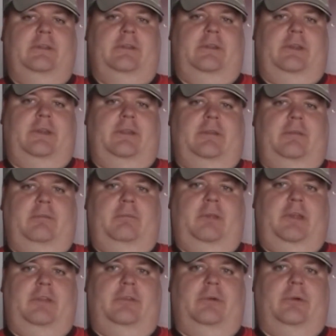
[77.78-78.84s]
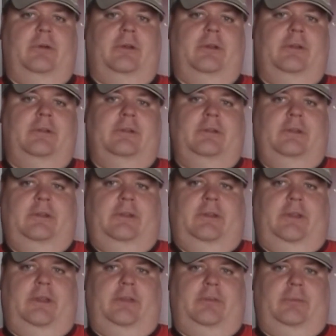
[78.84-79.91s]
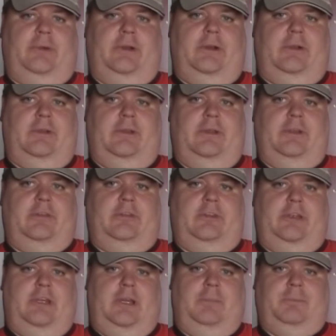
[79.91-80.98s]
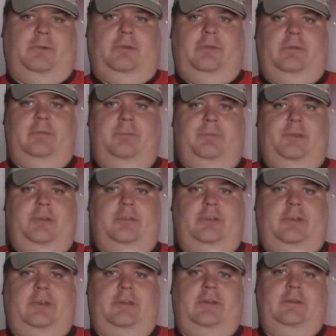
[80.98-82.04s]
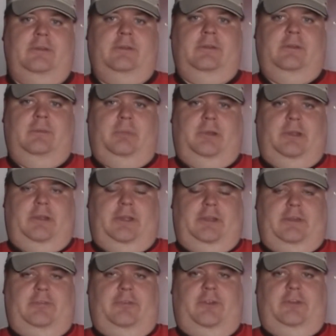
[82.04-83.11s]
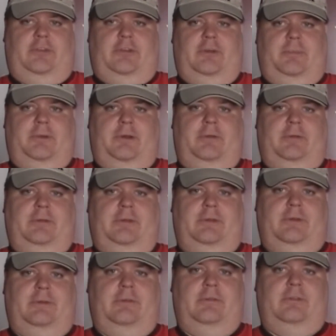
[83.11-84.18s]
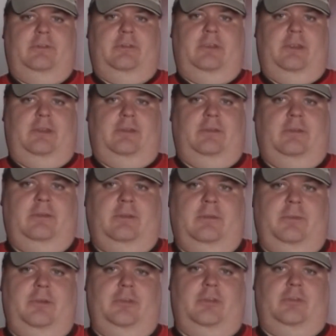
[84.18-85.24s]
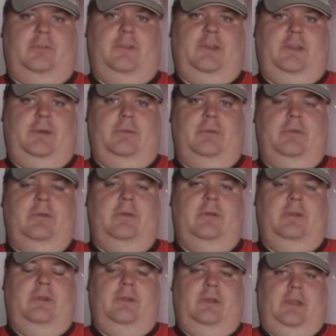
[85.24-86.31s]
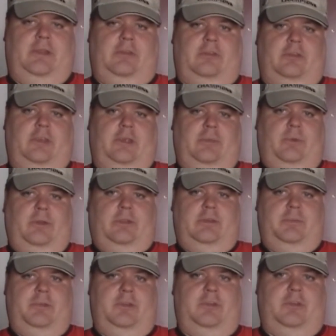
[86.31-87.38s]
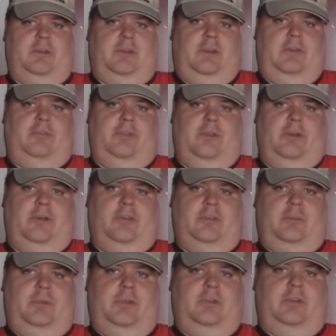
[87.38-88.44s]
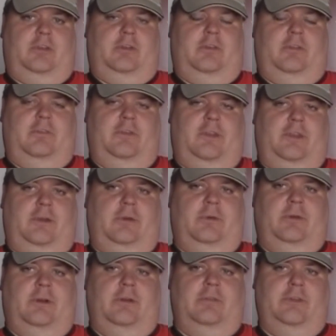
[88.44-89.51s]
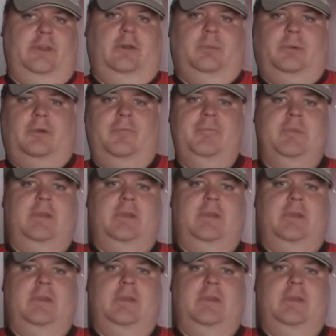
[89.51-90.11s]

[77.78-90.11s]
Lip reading: and Pandora as well as Apple Music, but I like the feature about, you know, seeing the music video in sync with the music if there is a music video available.